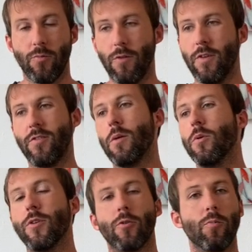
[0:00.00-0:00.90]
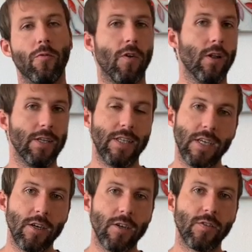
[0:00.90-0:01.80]
We've assembled a group of
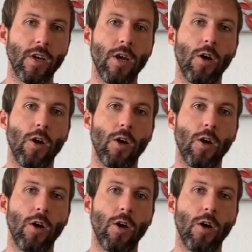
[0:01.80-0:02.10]
volunteers.